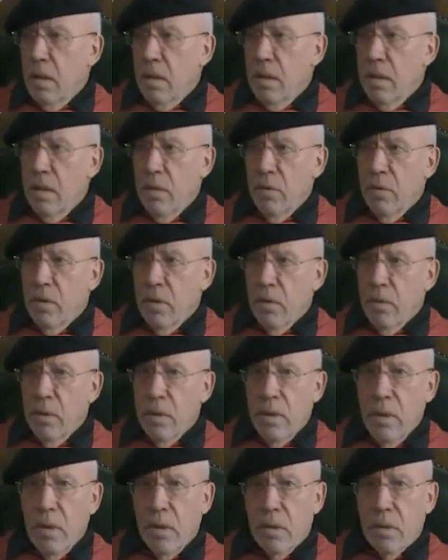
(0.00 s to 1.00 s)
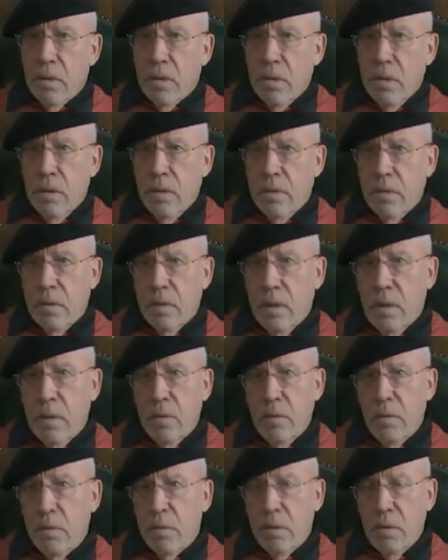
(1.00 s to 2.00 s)
And they all think we're nuts.
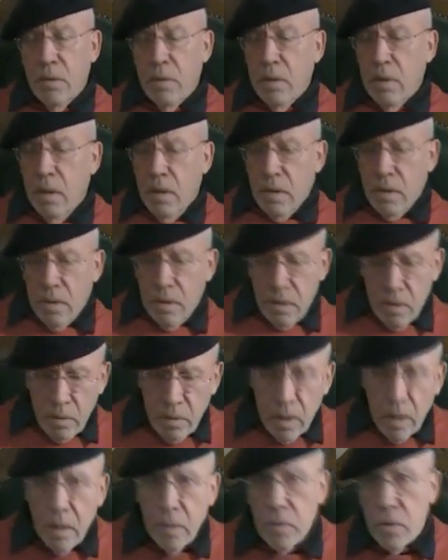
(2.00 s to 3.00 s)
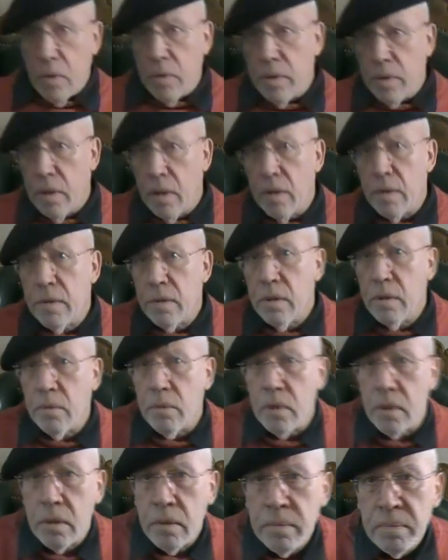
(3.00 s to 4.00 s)
Anyway, we're not nuts. Well, I'm not nuts,
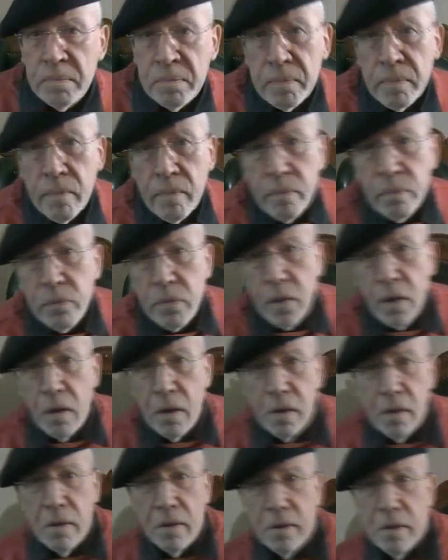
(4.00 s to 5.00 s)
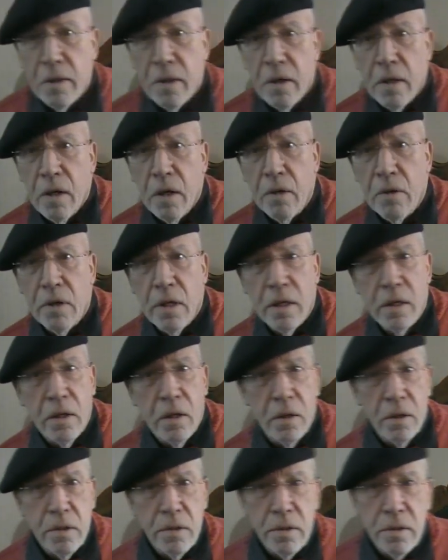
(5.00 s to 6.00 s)
anyway. Okay,
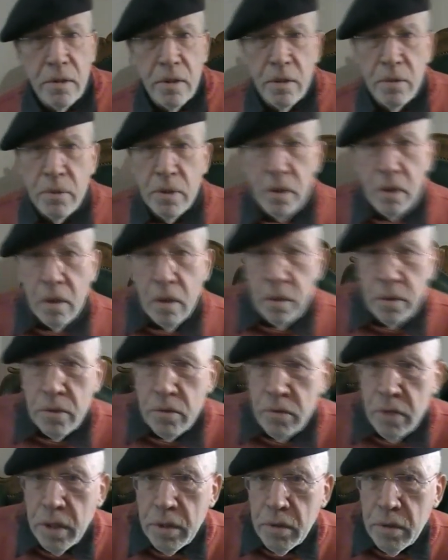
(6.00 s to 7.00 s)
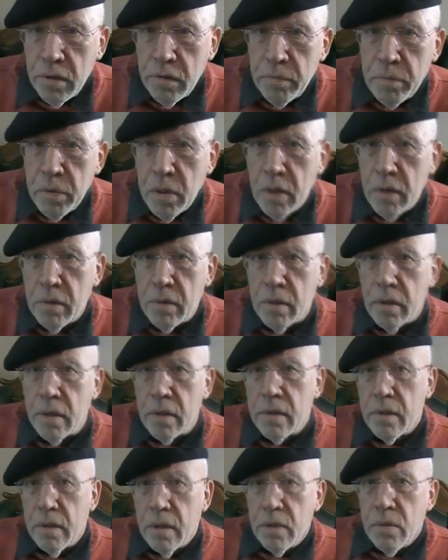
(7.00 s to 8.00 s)
guys, there we are. The tragedy of
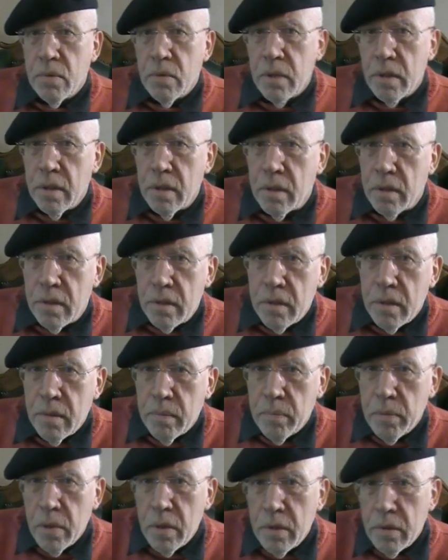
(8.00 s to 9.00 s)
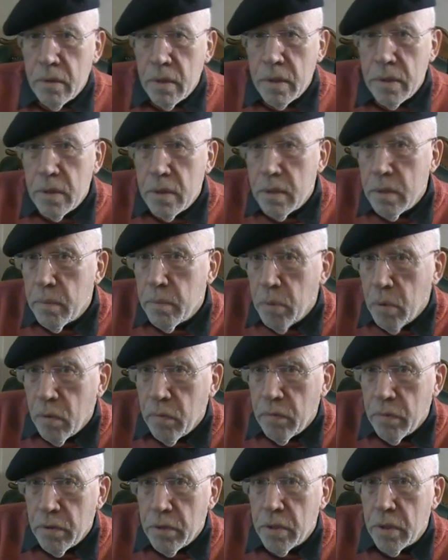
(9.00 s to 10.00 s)
progress. That's what it is. Progress is
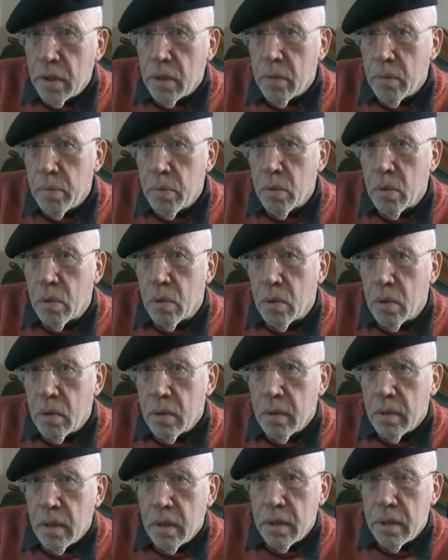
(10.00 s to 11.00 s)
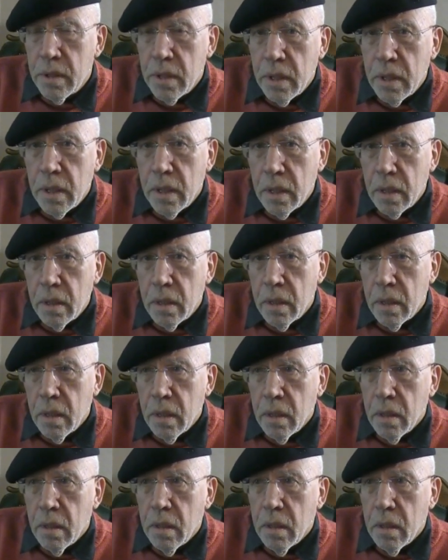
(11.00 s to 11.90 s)
impoverishing the poor and taking